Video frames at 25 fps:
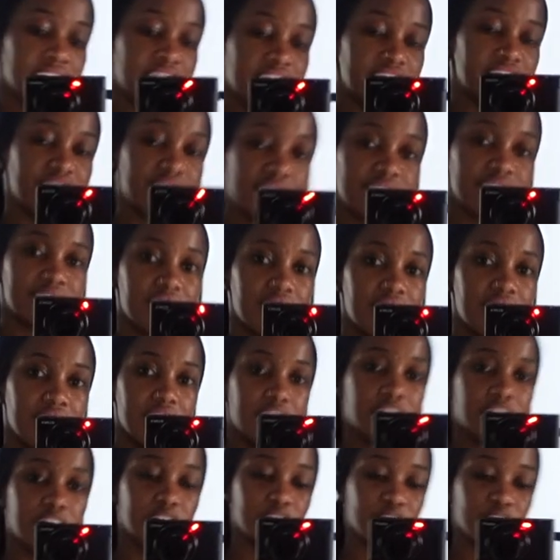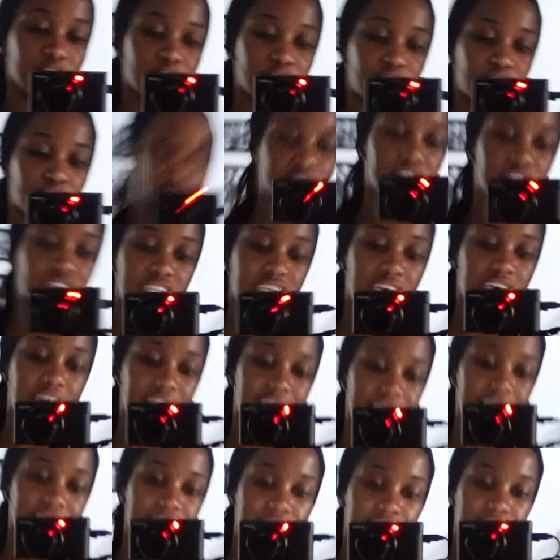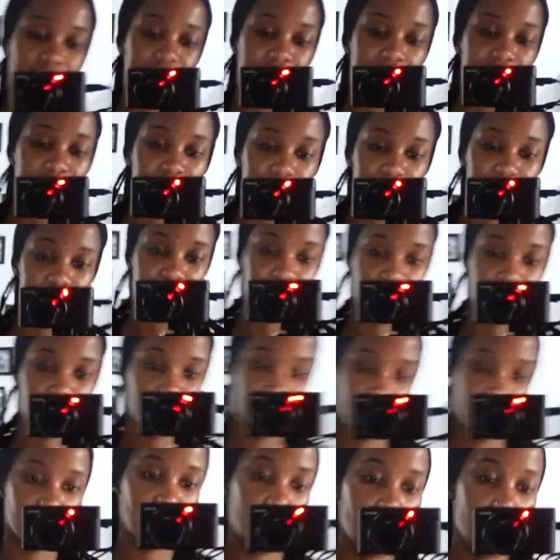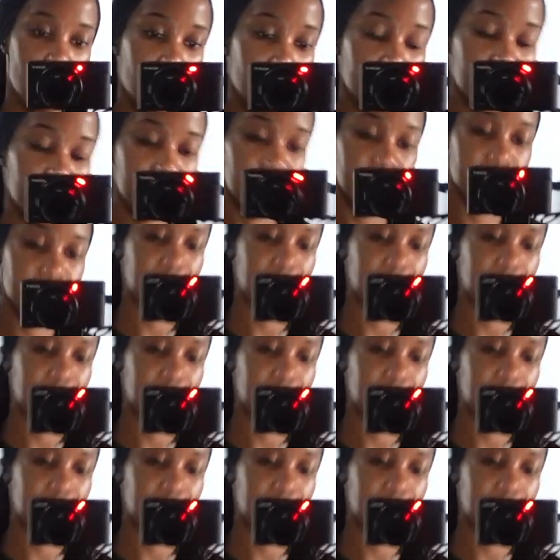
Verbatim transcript: Just a tight fit top